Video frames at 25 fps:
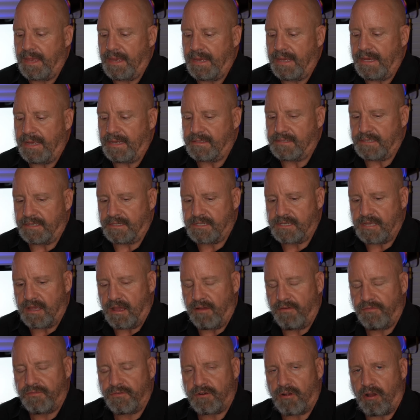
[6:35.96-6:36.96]
it's a
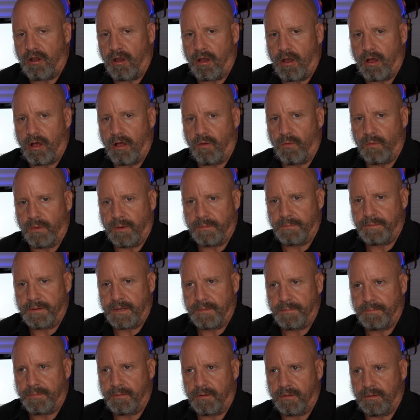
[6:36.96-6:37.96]
tough call when
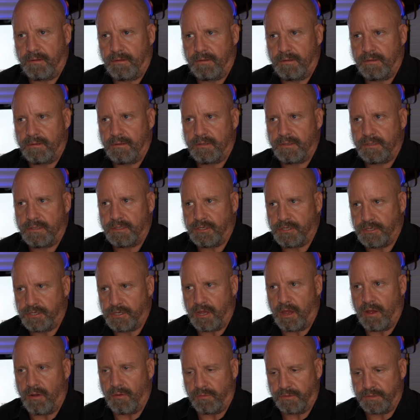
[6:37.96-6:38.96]
people
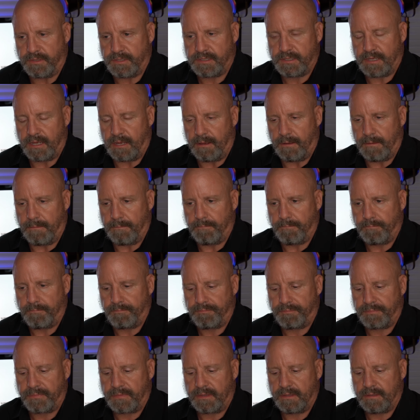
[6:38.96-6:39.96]
don't
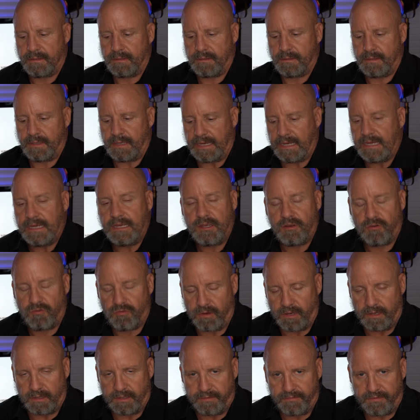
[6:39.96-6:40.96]
eat
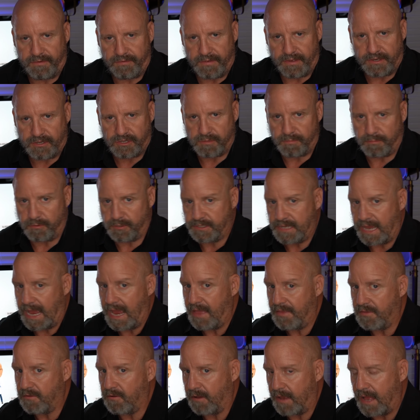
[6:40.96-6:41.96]
green leafy vegetables
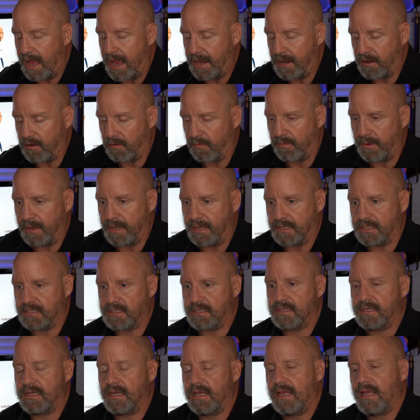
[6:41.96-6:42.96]
and they're at higher
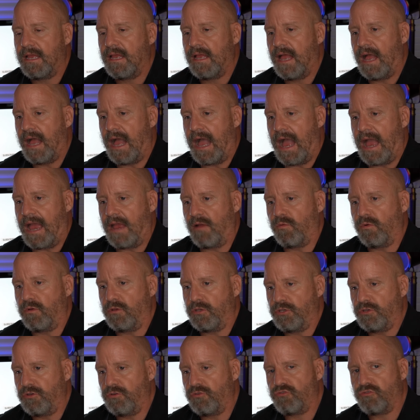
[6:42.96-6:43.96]
risk. I will
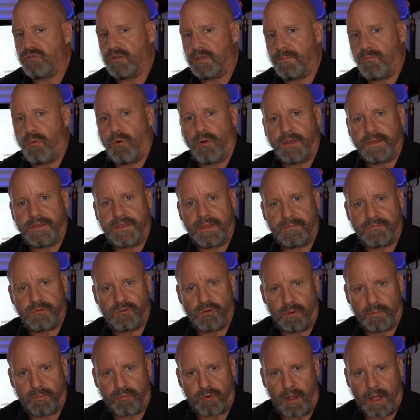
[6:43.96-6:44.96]
usually point them
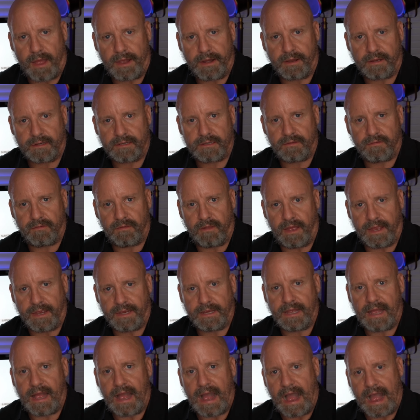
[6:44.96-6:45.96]
to a product
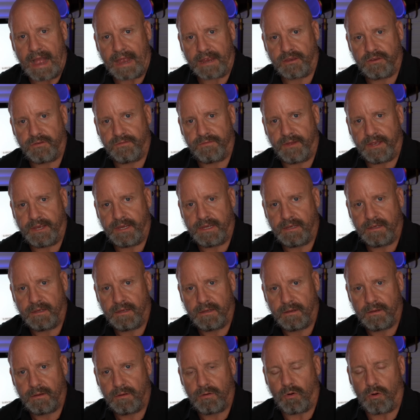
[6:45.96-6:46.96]
like Ocuvite
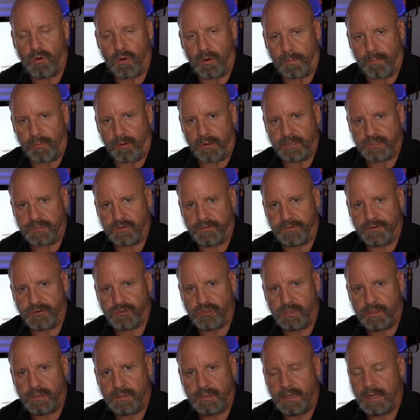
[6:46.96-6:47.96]
or
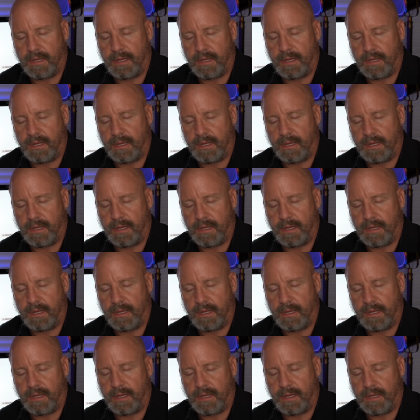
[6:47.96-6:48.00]
PreserVision.